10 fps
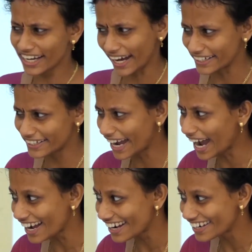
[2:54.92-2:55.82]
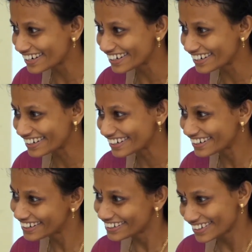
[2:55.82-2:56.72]
against what he has
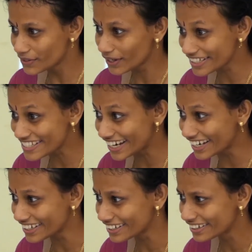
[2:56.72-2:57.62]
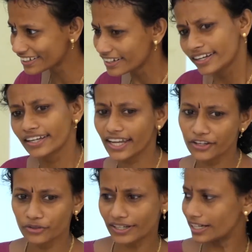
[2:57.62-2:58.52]
understood and what he
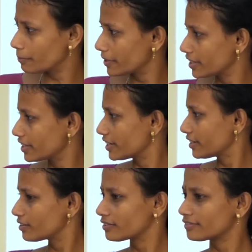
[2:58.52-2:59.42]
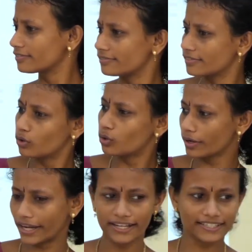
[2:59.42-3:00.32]
hasn't. This helps
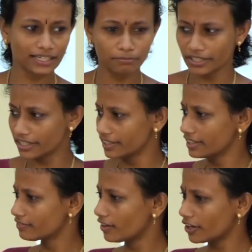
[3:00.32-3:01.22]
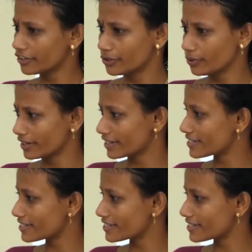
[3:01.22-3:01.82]
the learner to discuss his